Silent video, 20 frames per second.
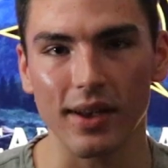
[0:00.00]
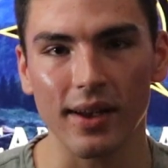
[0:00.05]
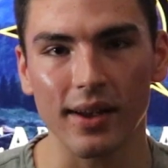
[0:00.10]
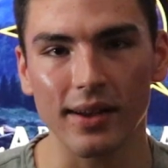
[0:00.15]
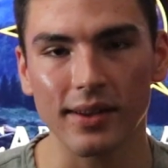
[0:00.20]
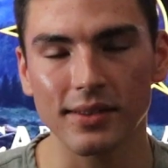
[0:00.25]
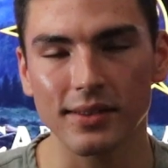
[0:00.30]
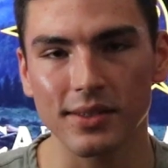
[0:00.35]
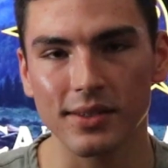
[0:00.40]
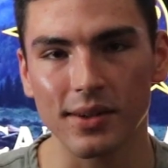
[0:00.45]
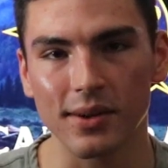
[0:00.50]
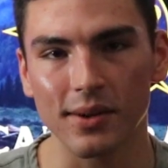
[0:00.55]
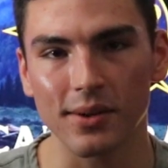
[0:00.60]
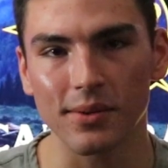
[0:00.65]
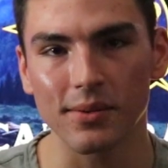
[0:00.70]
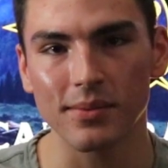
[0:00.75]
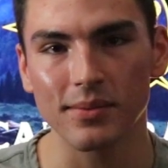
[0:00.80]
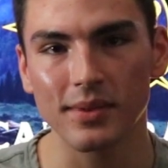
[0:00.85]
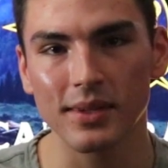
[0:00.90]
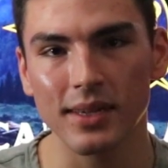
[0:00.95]
God.
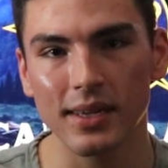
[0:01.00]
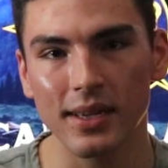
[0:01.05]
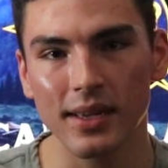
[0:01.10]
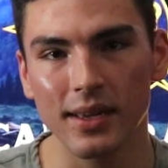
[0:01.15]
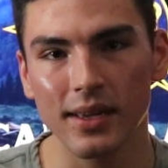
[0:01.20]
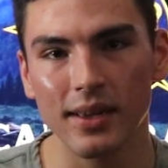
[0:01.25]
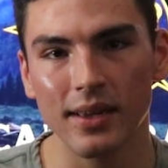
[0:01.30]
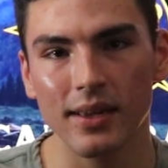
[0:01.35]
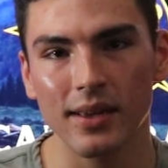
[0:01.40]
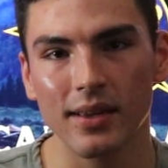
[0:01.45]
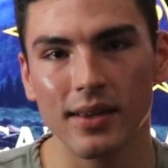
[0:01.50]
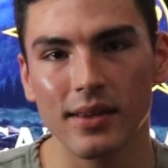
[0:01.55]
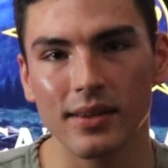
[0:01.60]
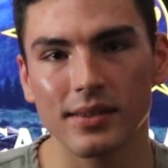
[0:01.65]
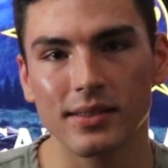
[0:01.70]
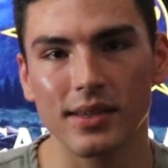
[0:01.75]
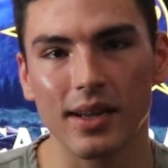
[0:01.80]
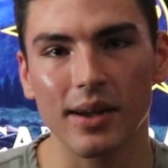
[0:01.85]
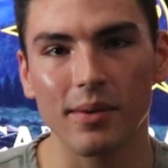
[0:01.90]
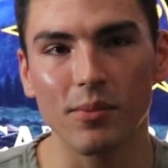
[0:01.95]
So,
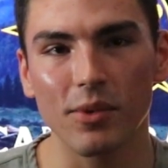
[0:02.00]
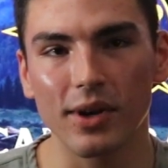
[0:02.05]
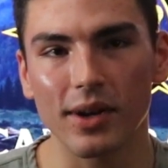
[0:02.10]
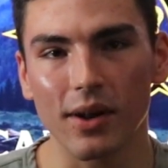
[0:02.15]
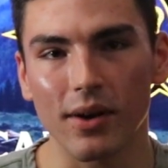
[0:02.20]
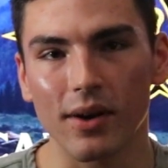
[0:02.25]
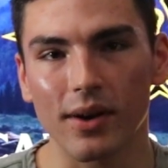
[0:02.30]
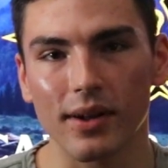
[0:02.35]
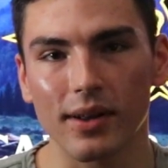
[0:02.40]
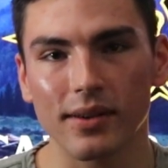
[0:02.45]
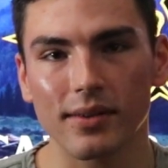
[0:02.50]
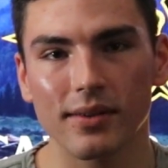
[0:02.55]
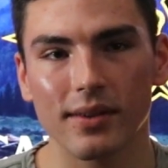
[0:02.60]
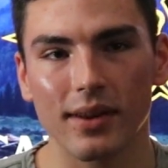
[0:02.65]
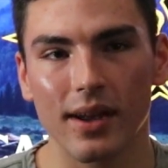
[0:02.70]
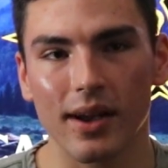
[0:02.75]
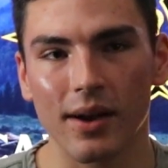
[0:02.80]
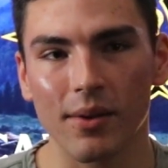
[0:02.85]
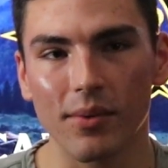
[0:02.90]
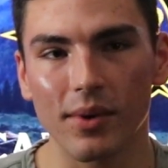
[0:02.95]
time went on.
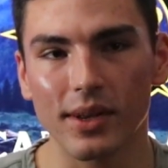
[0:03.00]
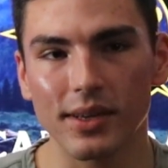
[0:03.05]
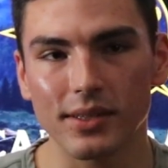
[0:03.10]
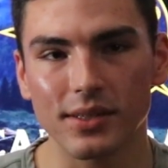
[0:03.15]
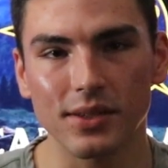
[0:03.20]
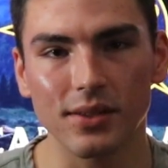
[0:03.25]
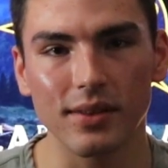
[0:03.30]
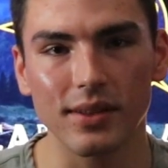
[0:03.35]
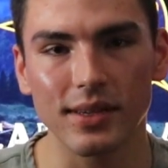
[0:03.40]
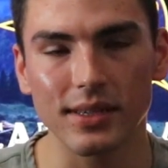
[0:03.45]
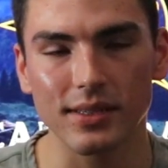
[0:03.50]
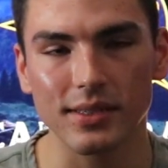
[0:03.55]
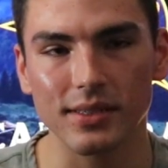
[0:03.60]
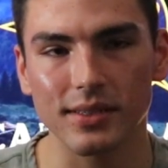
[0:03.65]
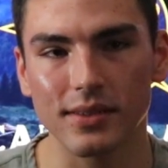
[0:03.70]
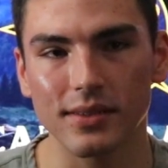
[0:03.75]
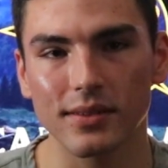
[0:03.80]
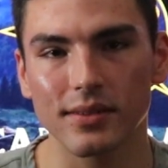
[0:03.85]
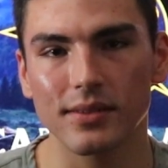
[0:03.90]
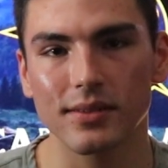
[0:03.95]
I went to
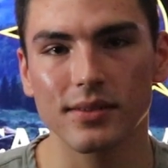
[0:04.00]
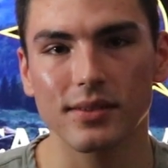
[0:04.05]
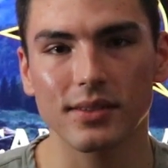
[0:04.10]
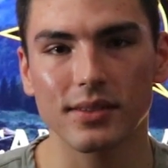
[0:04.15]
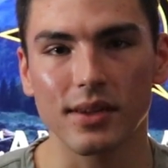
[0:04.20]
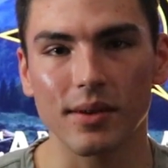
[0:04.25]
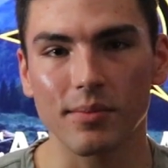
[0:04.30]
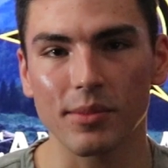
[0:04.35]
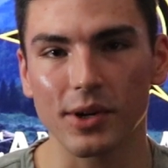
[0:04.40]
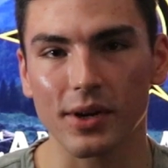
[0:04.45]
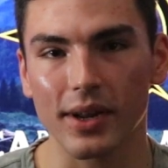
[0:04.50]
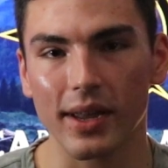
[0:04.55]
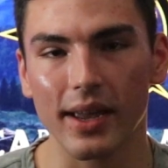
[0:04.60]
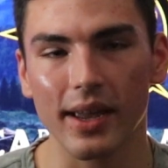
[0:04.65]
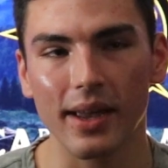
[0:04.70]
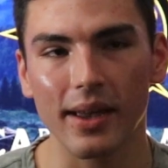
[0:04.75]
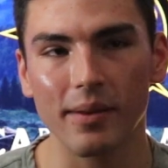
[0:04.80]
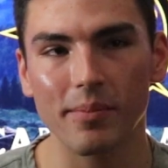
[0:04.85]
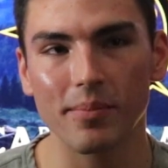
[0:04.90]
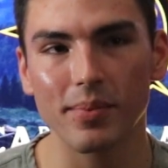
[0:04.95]
this summer
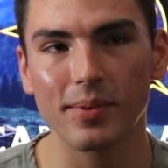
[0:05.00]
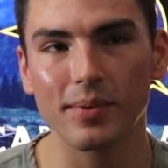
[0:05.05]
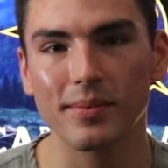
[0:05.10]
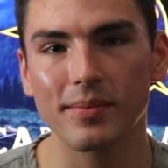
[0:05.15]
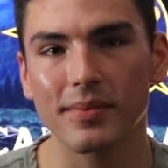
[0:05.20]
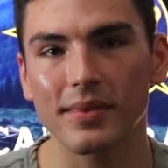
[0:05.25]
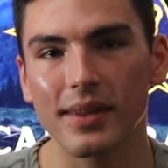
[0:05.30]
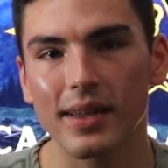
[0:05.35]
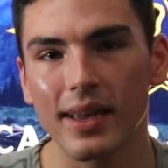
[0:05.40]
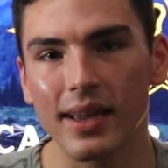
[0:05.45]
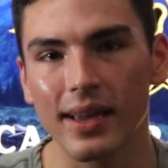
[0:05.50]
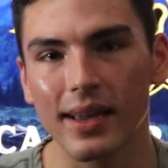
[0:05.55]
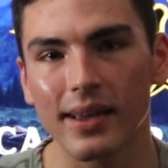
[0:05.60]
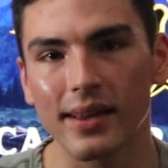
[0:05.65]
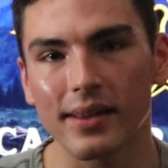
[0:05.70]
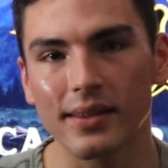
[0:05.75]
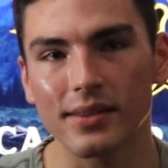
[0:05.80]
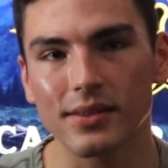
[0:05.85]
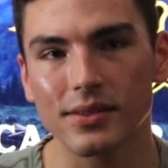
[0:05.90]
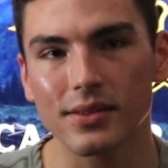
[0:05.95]
camp,
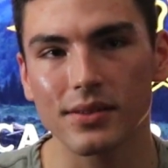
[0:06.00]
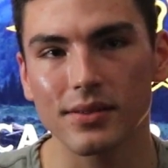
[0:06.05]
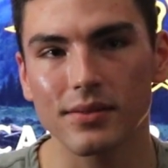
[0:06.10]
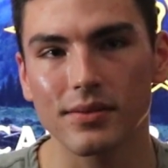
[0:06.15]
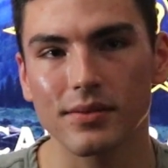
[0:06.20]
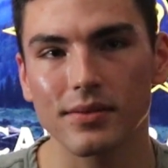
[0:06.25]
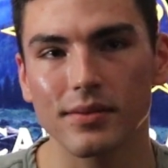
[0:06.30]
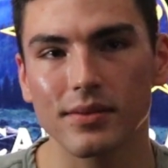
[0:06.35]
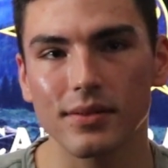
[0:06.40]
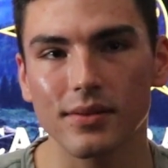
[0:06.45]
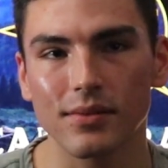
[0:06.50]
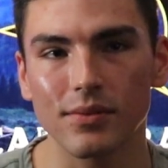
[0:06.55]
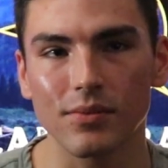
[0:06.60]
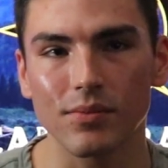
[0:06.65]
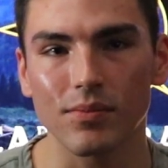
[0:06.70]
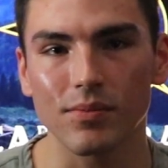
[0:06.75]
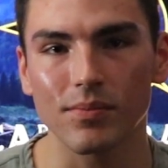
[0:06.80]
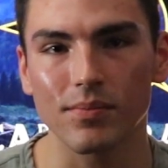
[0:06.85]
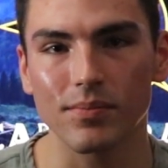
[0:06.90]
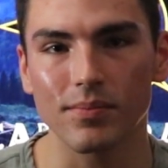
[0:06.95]
and
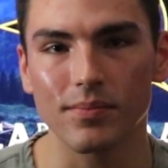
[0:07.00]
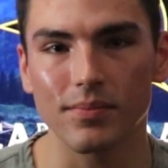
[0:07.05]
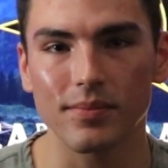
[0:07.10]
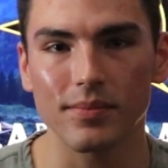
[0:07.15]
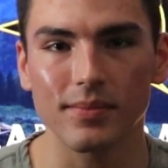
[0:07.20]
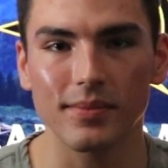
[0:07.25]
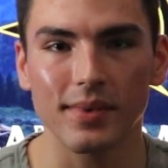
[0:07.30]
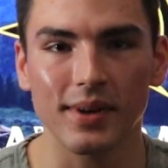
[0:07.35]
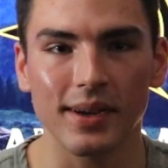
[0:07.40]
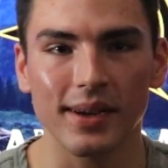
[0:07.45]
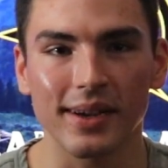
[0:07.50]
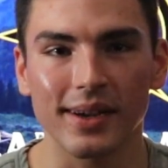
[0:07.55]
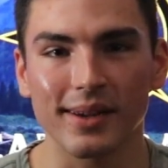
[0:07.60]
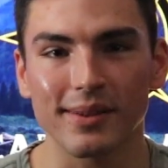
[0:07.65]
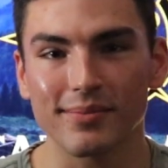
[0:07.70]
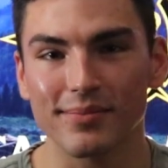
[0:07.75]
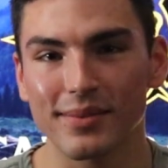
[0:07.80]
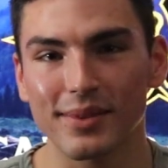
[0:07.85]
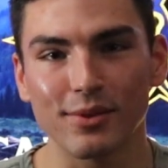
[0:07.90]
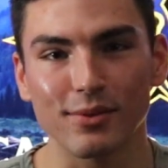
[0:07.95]

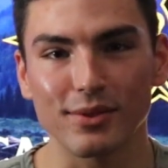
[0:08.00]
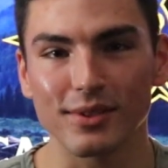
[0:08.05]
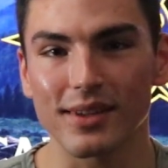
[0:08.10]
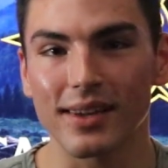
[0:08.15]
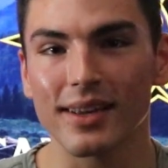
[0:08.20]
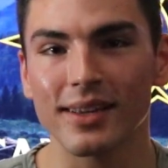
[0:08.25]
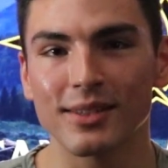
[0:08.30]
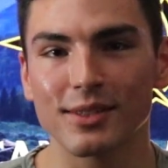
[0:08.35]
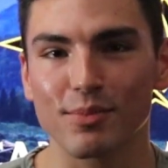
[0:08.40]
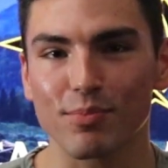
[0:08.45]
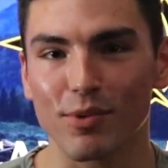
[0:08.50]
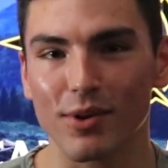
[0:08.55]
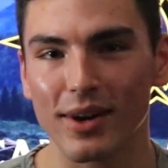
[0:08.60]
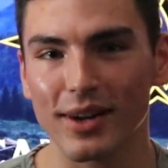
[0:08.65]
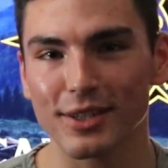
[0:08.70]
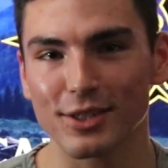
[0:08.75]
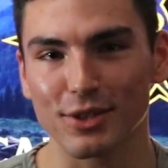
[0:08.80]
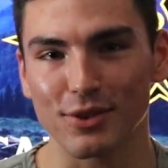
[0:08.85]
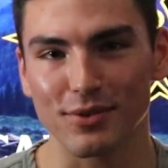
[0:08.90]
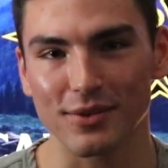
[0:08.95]
it was
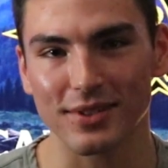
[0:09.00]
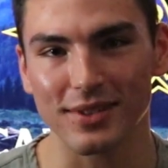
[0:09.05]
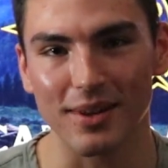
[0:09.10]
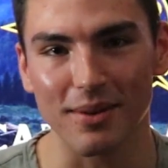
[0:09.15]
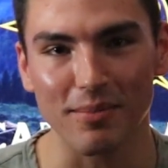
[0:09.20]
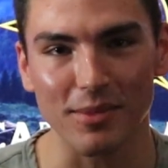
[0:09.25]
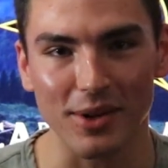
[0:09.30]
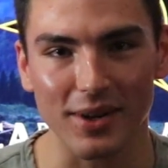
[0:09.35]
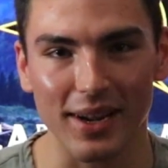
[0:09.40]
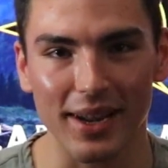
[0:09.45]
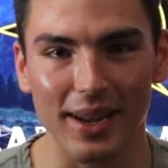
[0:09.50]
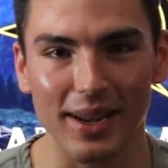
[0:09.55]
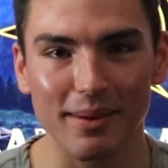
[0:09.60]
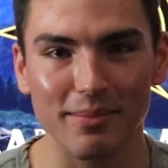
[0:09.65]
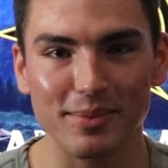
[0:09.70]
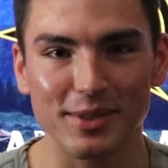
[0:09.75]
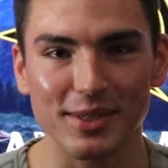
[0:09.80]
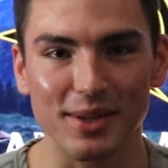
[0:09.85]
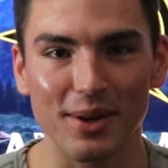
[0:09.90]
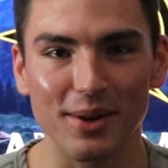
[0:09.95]
inspirational summer
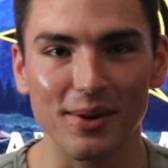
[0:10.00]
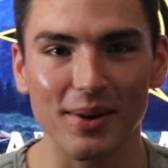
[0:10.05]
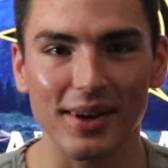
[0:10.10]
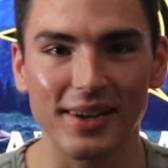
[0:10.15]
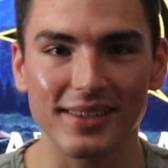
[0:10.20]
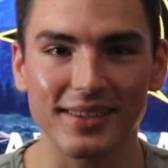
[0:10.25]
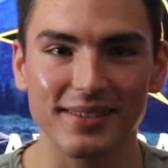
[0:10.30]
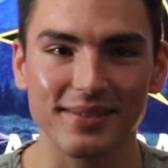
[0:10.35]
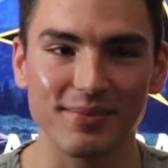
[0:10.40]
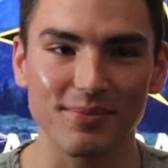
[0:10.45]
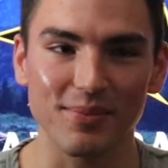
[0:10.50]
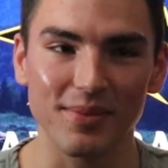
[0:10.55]
camp. So